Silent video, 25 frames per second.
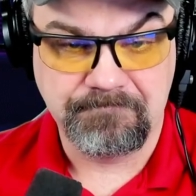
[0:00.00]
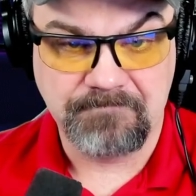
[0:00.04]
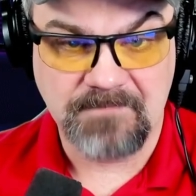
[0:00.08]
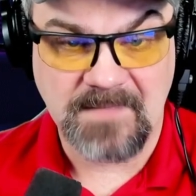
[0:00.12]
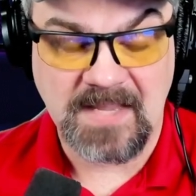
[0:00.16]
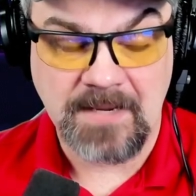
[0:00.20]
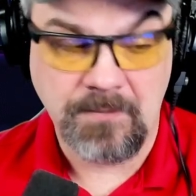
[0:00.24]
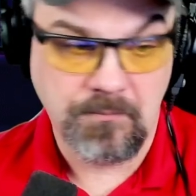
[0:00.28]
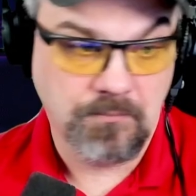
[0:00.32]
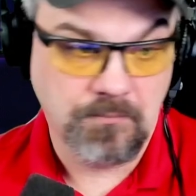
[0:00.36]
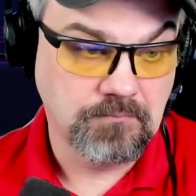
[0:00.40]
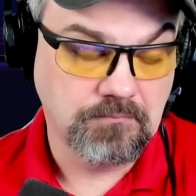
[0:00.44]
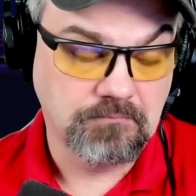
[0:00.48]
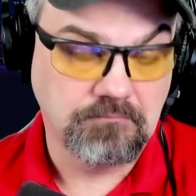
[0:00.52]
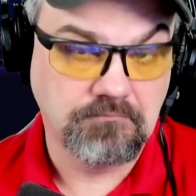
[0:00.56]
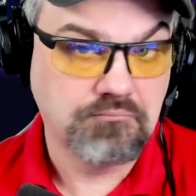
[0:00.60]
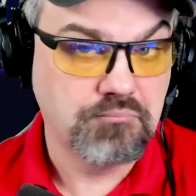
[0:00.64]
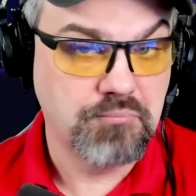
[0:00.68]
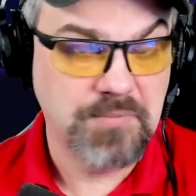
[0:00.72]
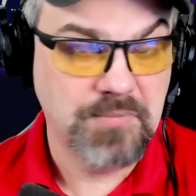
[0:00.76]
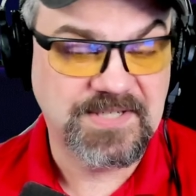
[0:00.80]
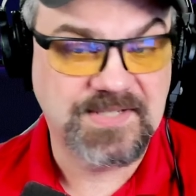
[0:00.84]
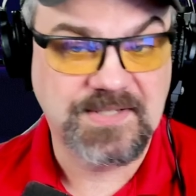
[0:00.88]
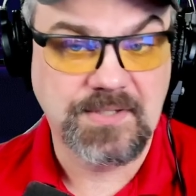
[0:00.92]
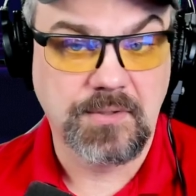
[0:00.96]
and
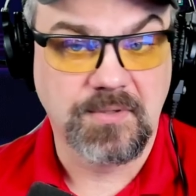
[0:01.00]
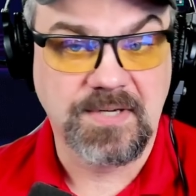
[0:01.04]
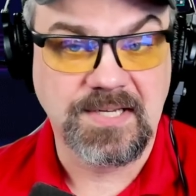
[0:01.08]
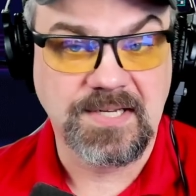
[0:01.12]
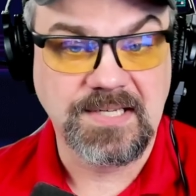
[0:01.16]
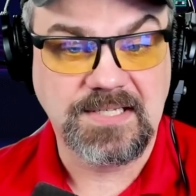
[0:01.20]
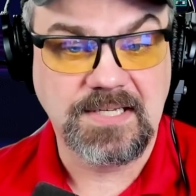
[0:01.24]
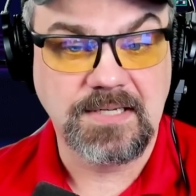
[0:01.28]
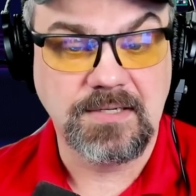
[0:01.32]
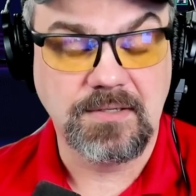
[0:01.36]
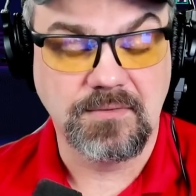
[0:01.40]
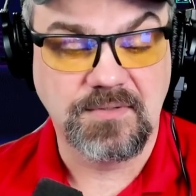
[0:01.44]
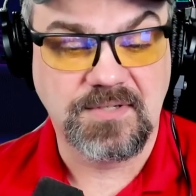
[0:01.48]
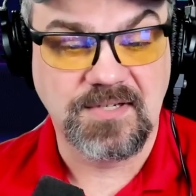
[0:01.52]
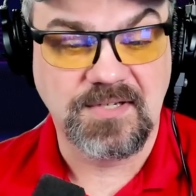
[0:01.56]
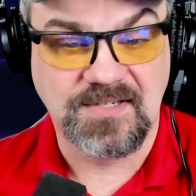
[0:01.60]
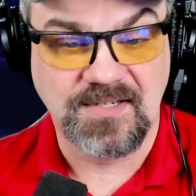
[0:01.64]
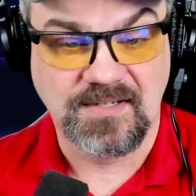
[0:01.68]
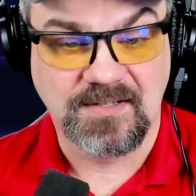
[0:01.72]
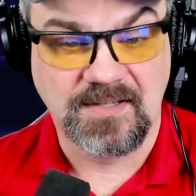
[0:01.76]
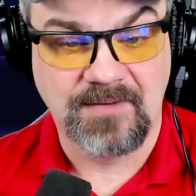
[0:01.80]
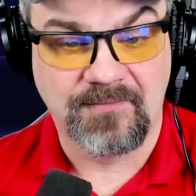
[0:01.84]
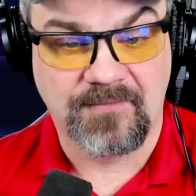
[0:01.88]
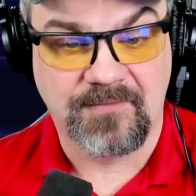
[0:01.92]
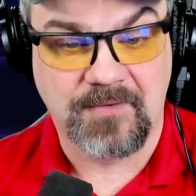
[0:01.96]
we still continue to
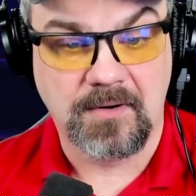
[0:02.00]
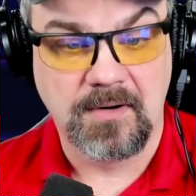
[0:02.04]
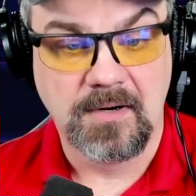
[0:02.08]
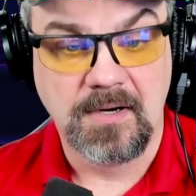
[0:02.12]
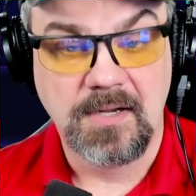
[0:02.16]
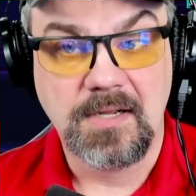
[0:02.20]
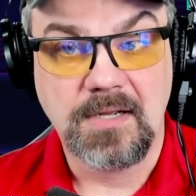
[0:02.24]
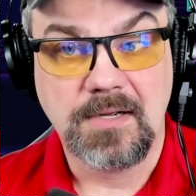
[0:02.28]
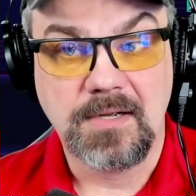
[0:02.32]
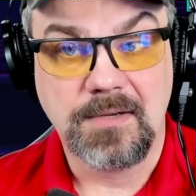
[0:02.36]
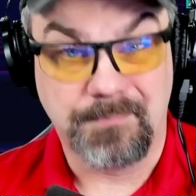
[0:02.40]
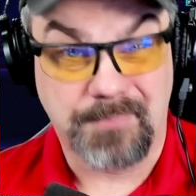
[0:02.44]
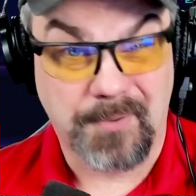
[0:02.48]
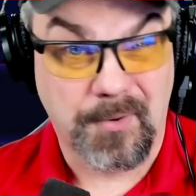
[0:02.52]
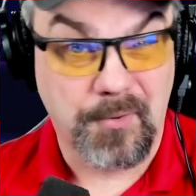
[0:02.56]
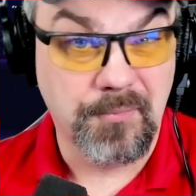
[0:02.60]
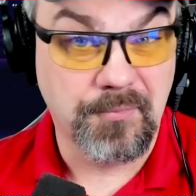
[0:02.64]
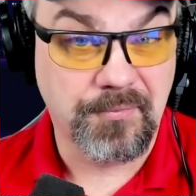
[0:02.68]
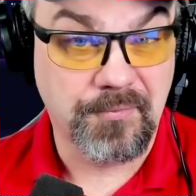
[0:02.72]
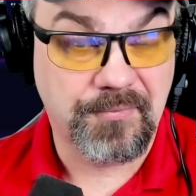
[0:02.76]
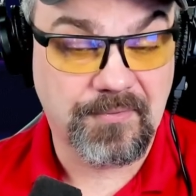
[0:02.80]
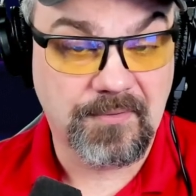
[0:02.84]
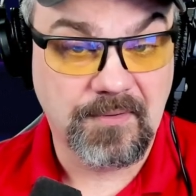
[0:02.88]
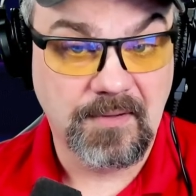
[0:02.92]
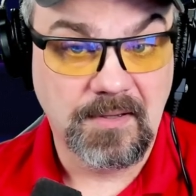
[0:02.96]
deliver
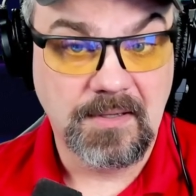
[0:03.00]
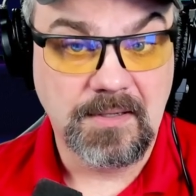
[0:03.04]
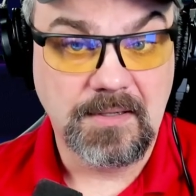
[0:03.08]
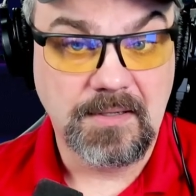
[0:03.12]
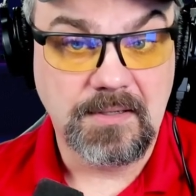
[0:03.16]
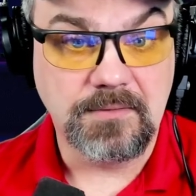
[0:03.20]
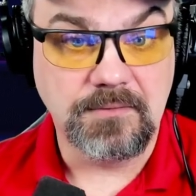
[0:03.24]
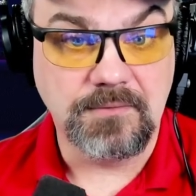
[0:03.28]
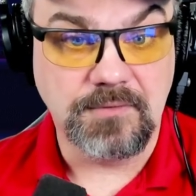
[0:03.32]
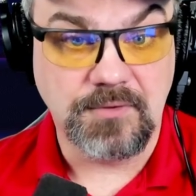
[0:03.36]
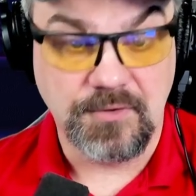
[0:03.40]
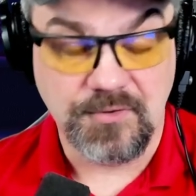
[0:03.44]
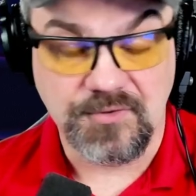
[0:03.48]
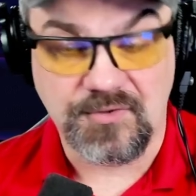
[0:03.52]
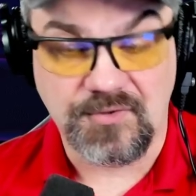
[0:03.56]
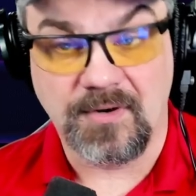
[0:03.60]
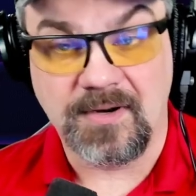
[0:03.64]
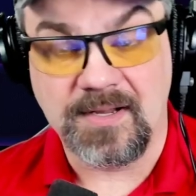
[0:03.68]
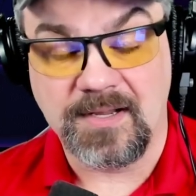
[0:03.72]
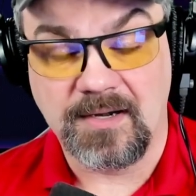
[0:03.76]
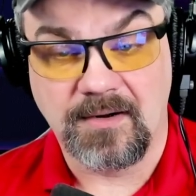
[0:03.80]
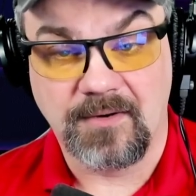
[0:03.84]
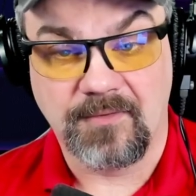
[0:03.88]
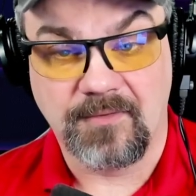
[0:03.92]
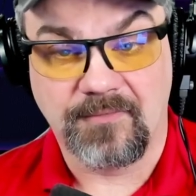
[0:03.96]
both user
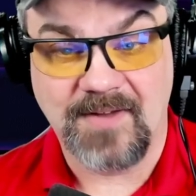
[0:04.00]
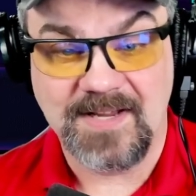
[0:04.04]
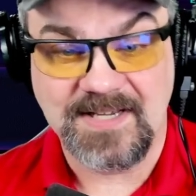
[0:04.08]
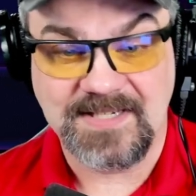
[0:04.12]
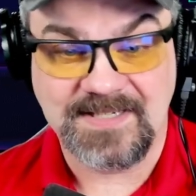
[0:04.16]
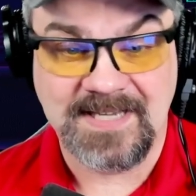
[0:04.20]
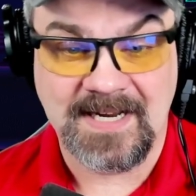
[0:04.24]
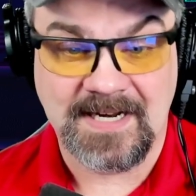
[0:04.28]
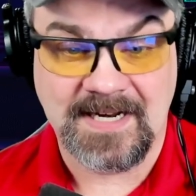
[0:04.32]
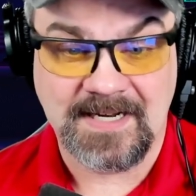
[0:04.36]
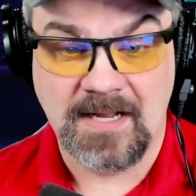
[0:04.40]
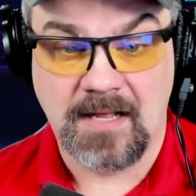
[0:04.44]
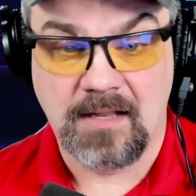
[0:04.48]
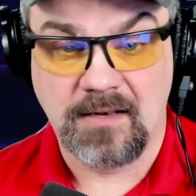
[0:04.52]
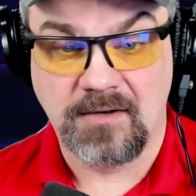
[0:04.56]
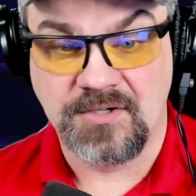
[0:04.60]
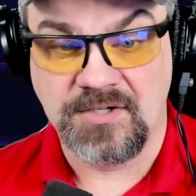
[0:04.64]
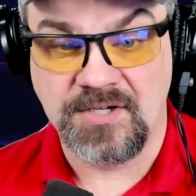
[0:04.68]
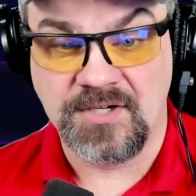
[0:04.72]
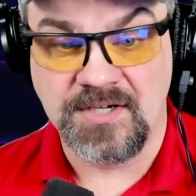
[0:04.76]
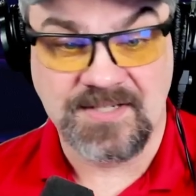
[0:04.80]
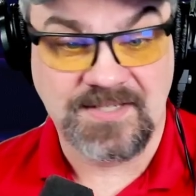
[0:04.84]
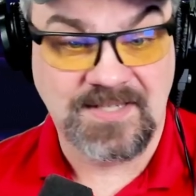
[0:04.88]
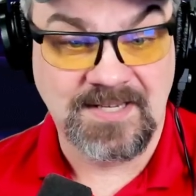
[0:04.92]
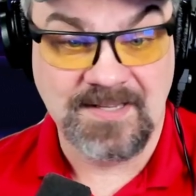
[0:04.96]
interface
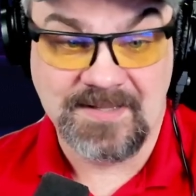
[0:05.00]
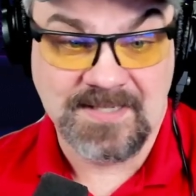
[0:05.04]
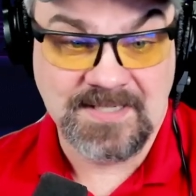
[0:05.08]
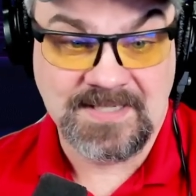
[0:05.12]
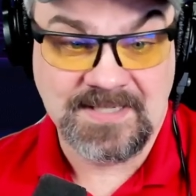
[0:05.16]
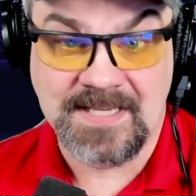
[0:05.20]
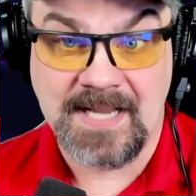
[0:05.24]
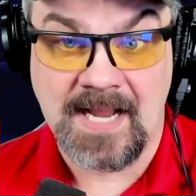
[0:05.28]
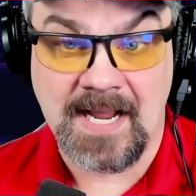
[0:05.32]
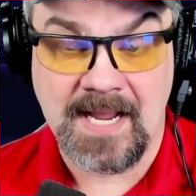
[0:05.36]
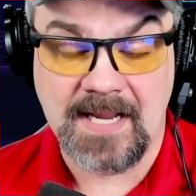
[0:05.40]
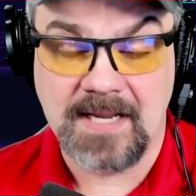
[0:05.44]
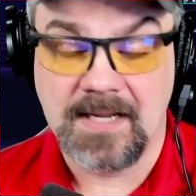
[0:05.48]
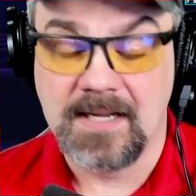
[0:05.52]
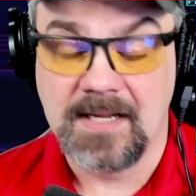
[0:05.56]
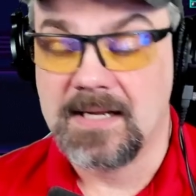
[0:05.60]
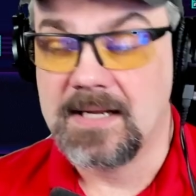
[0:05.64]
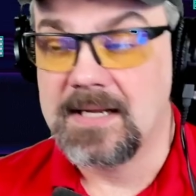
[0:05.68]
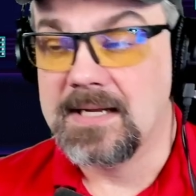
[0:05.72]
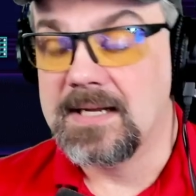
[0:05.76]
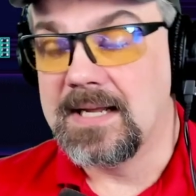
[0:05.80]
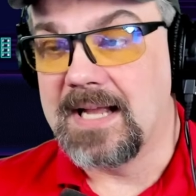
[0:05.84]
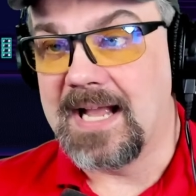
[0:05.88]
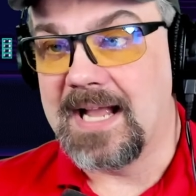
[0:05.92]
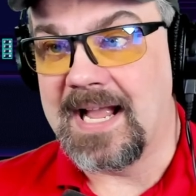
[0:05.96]
technologies to this day
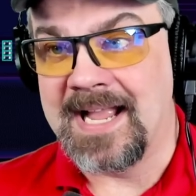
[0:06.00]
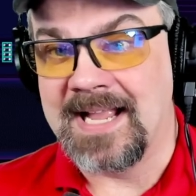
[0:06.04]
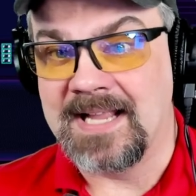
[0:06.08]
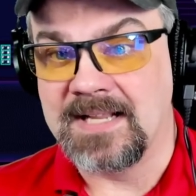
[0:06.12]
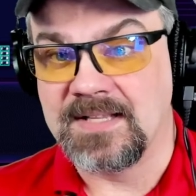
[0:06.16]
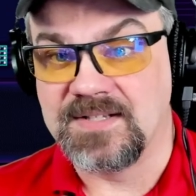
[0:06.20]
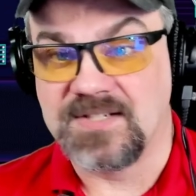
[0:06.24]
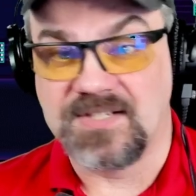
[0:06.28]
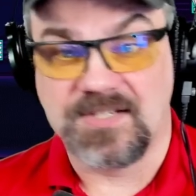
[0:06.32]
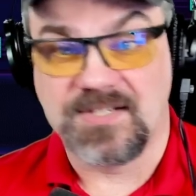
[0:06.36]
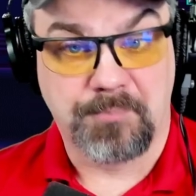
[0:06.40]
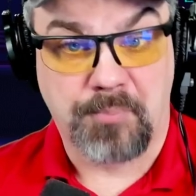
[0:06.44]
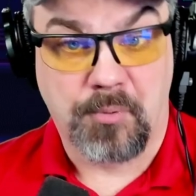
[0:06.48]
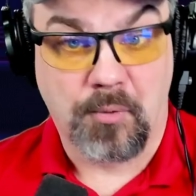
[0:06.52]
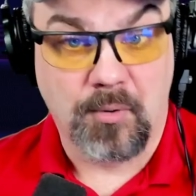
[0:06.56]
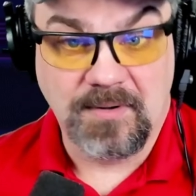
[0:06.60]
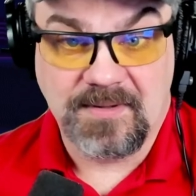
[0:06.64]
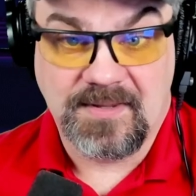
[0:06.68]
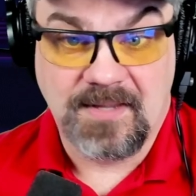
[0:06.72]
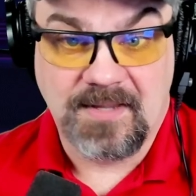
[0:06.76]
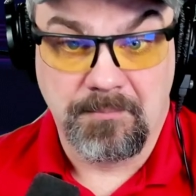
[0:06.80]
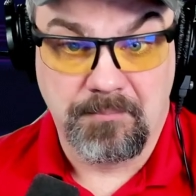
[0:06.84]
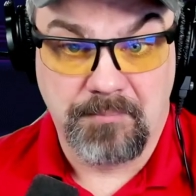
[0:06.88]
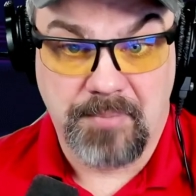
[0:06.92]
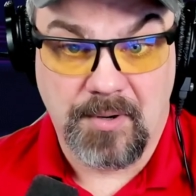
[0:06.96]
and support
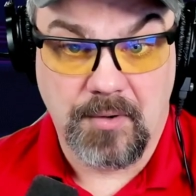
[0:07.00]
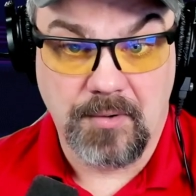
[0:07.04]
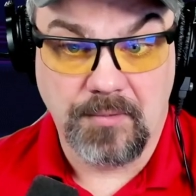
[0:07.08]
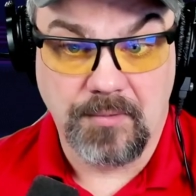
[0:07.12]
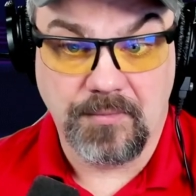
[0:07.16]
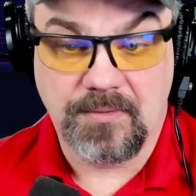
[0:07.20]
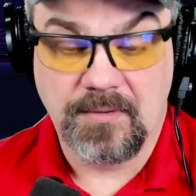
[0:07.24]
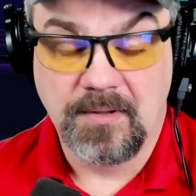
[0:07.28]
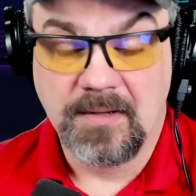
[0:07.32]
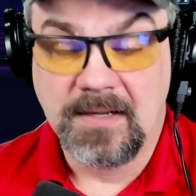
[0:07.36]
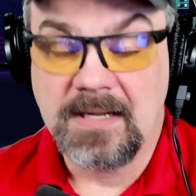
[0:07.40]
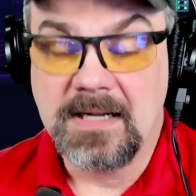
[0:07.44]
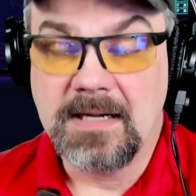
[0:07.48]
them both.